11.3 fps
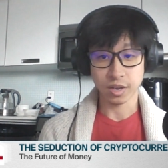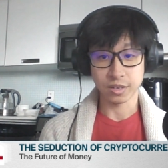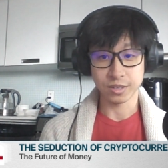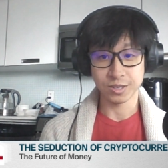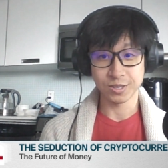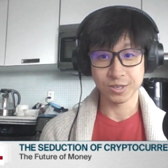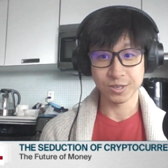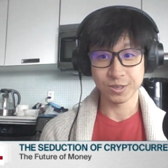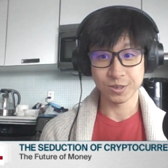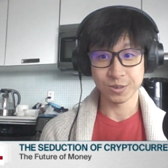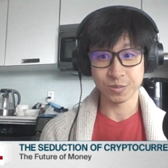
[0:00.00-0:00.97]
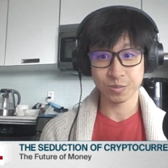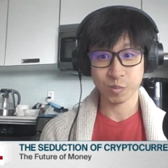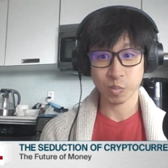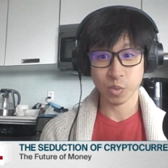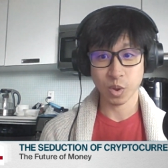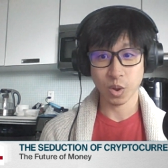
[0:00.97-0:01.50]
he
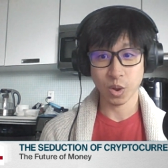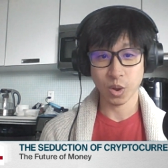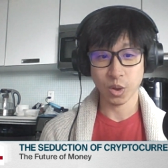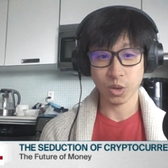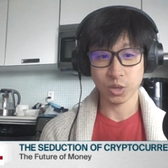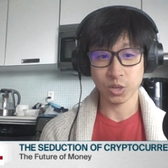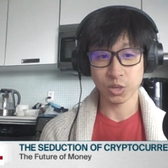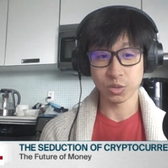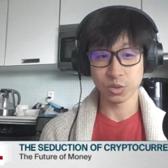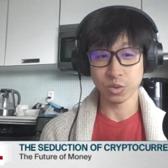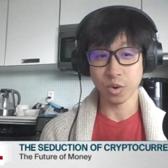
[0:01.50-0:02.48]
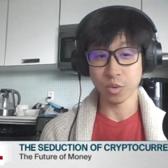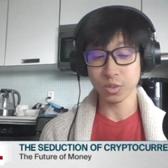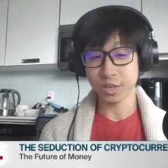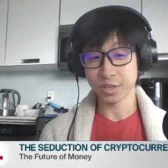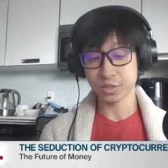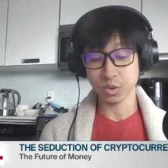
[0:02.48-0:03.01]
he not
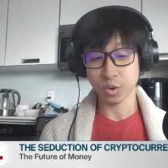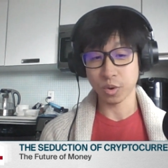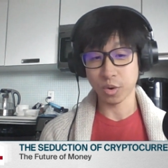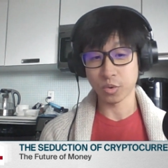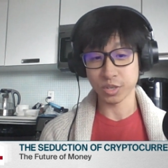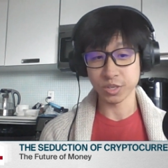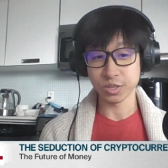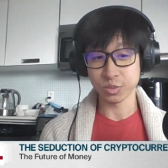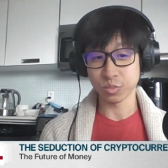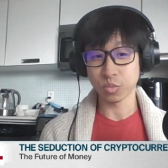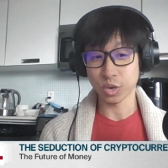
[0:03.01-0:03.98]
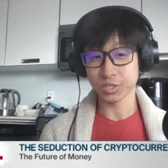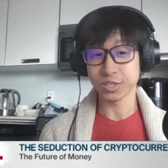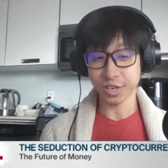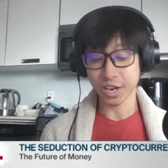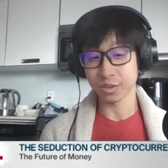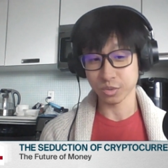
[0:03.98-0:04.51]
only so oh, he wasn't
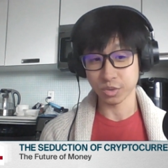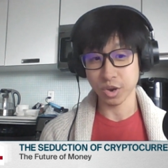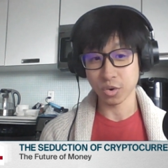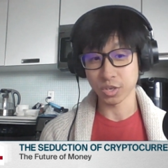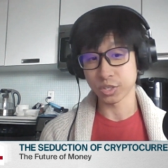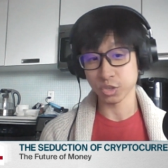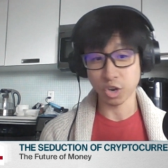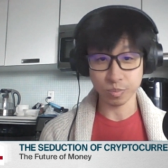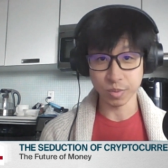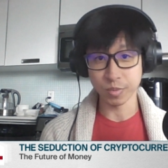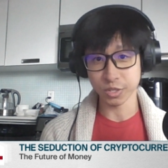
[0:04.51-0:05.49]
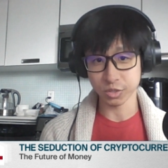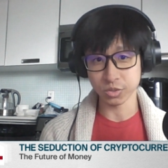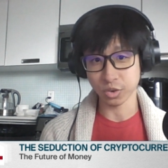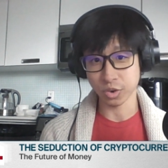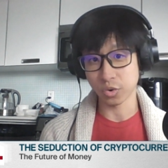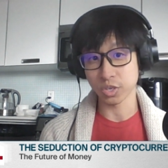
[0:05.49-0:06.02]
allowed to go he sought permission to
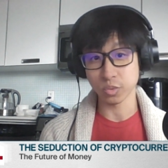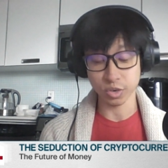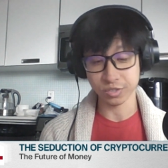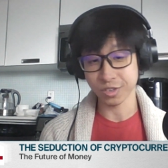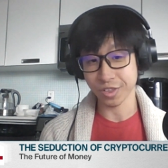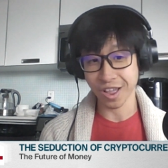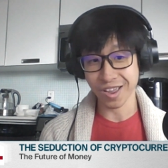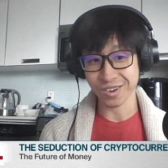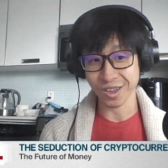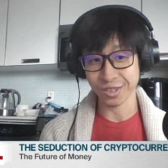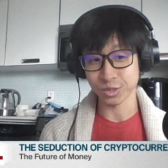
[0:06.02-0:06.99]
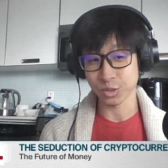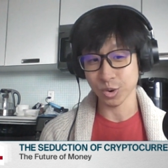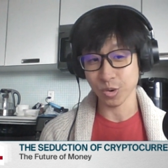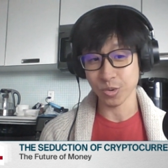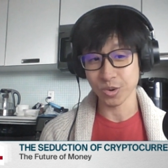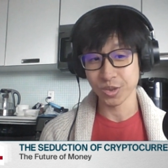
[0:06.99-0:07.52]
go he was denied and
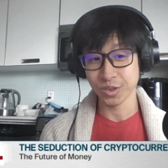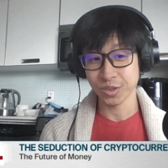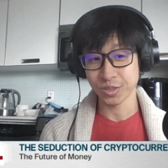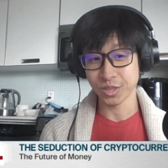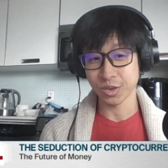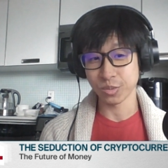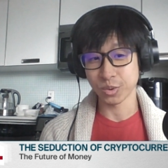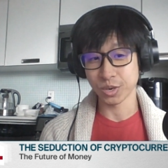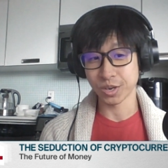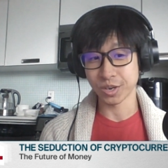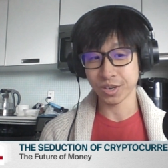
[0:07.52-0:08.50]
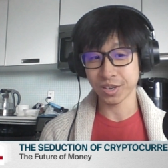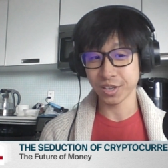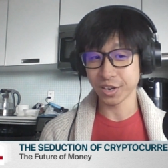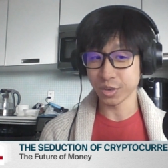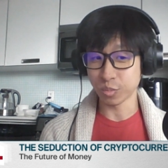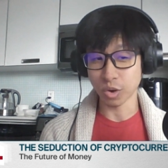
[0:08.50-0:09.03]
so they were
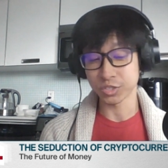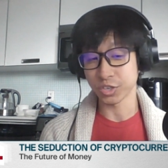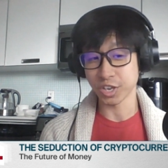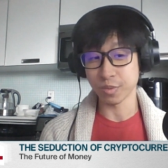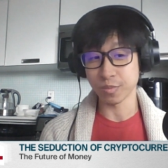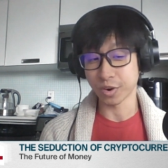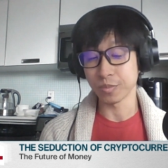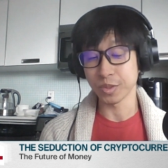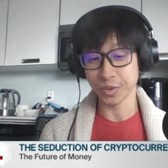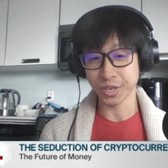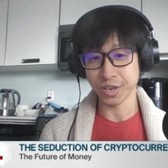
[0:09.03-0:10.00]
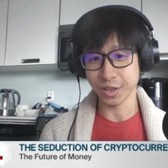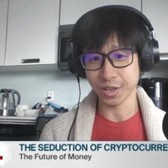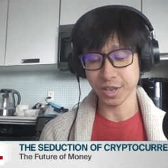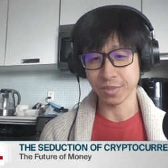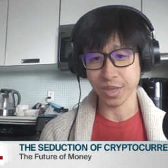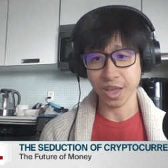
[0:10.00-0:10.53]
clearly watching him from the beginning
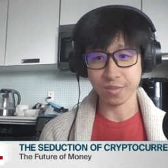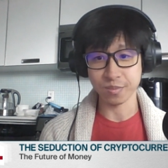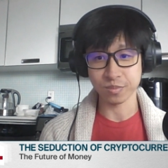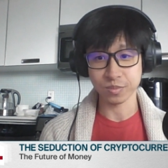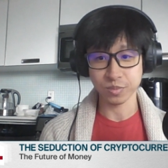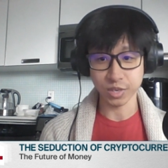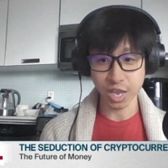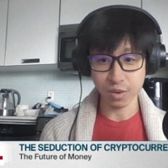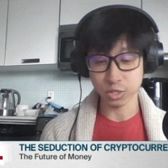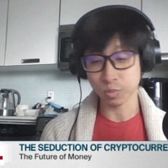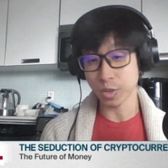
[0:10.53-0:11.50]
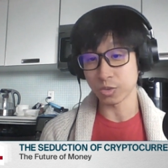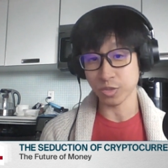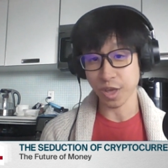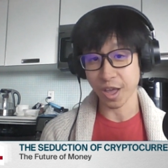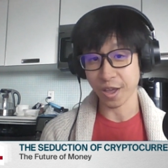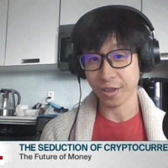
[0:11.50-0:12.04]
and then he gave a speech
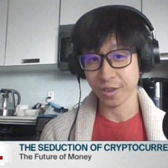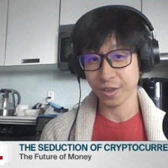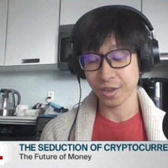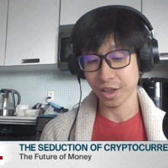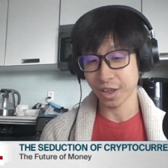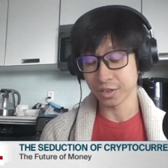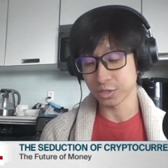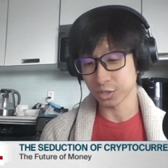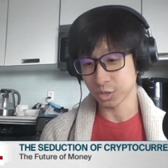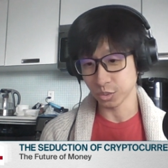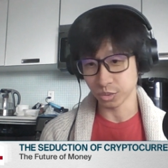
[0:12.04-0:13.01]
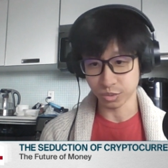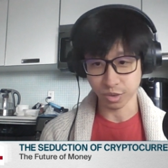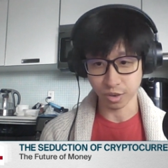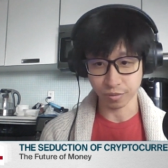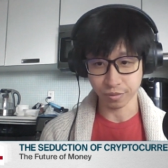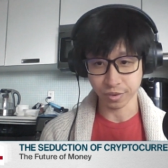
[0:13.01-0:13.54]
there and he's accused
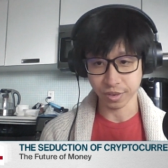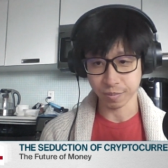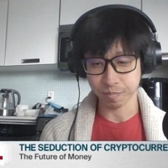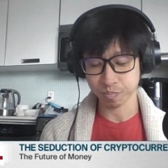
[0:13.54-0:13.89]
of uh,